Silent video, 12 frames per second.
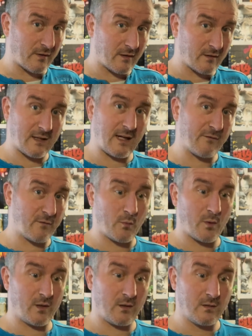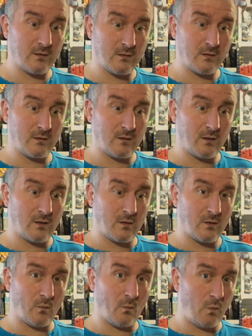there that everyone
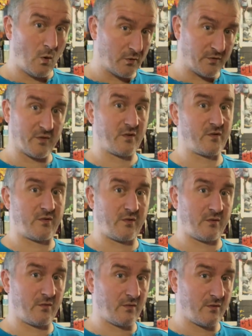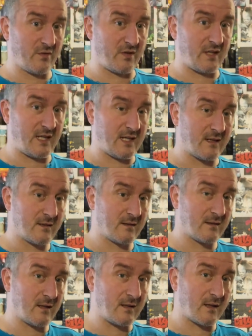wants to see
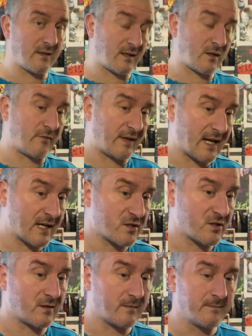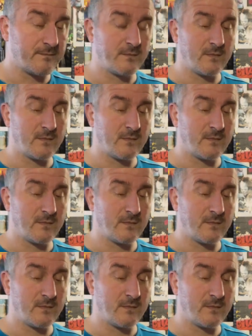in the thick of the action.